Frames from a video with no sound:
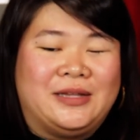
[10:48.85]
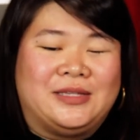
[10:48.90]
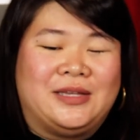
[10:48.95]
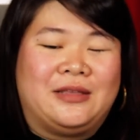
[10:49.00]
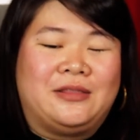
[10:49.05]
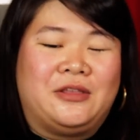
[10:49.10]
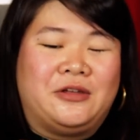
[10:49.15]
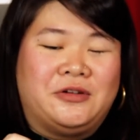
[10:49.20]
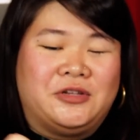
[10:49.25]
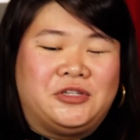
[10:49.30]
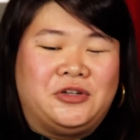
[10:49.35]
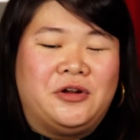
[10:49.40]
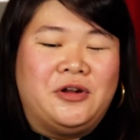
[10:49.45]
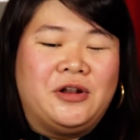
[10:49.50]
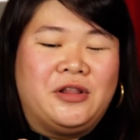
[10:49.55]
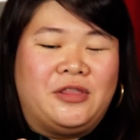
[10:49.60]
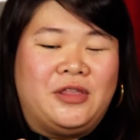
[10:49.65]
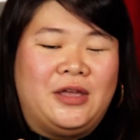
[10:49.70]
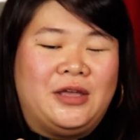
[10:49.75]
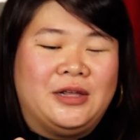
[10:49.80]
It's like there's
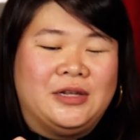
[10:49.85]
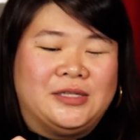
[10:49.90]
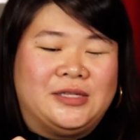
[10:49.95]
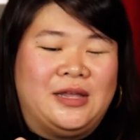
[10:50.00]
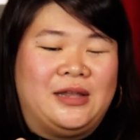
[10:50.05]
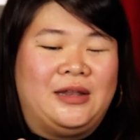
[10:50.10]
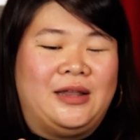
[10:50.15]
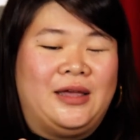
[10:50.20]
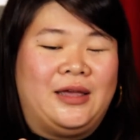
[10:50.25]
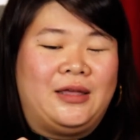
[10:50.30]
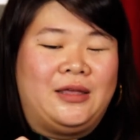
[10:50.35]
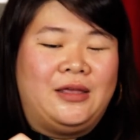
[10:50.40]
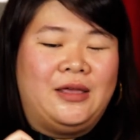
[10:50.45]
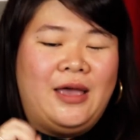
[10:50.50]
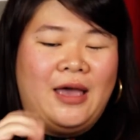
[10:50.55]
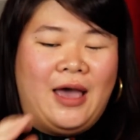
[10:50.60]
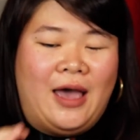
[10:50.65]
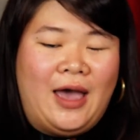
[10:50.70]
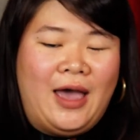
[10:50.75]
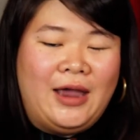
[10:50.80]
certain things that like
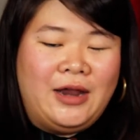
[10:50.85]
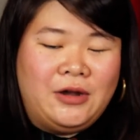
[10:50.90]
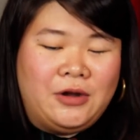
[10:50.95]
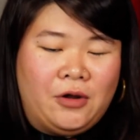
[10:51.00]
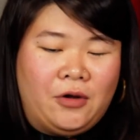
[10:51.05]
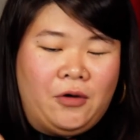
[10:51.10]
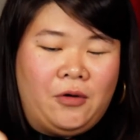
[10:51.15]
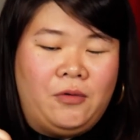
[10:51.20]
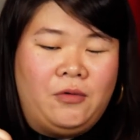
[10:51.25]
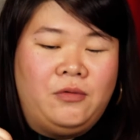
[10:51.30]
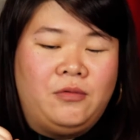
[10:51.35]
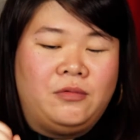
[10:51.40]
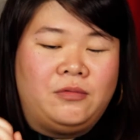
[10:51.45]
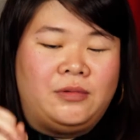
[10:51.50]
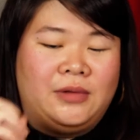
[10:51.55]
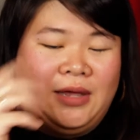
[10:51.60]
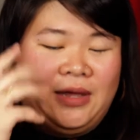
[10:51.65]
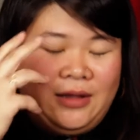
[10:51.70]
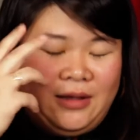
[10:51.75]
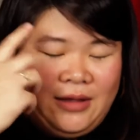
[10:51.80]
yeah, I know,
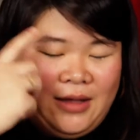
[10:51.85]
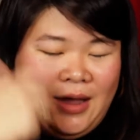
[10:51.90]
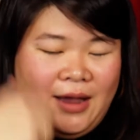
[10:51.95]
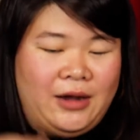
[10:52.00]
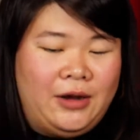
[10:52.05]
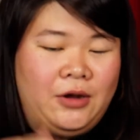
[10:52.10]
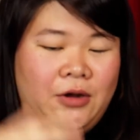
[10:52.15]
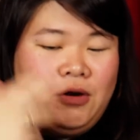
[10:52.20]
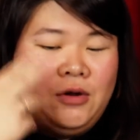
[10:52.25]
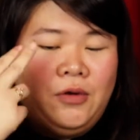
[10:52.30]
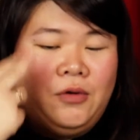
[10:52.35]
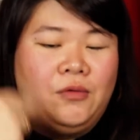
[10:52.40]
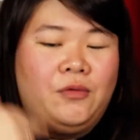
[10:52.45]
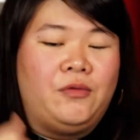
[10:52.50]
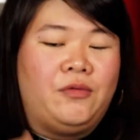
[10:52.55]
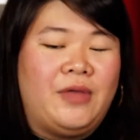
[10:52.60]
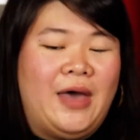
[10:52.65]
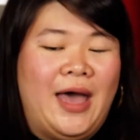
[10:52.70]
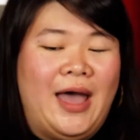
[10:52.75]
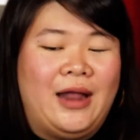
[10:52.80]
like kind of
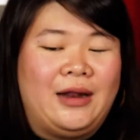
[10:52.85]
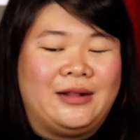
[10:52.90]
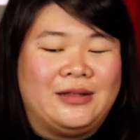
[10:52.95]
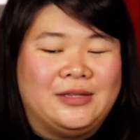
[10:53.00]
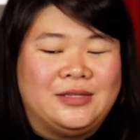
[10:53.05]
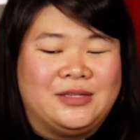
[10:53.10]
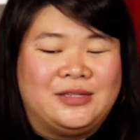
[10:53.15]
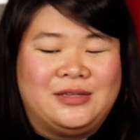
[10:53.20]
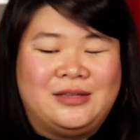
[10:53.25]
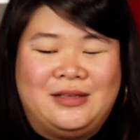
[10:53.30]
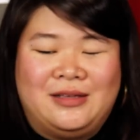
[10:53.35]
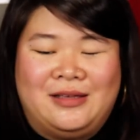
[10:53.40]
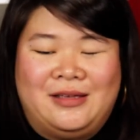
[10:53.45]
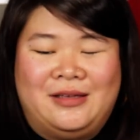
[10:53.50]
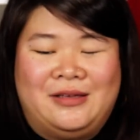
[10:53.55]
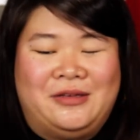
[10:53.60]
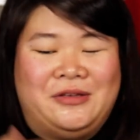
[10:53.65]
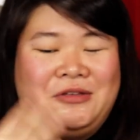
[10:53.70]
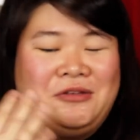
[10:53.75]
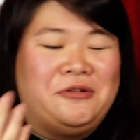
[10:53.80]
know that because
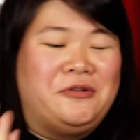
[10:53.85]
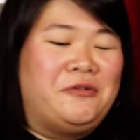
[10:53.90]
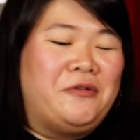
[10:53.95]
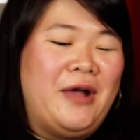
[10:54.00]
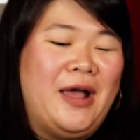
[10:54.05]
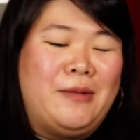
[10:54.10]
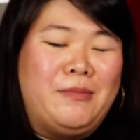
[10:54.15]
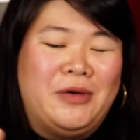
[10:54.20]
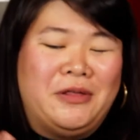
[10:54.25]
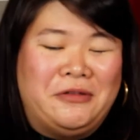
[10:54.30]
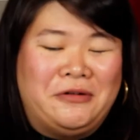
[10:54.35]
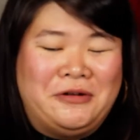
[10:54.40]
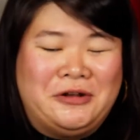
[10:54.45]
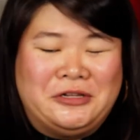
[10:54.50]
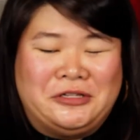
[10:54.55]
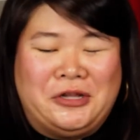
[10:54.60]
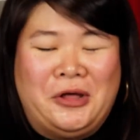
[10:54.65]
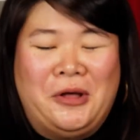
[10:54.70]
your grandmother has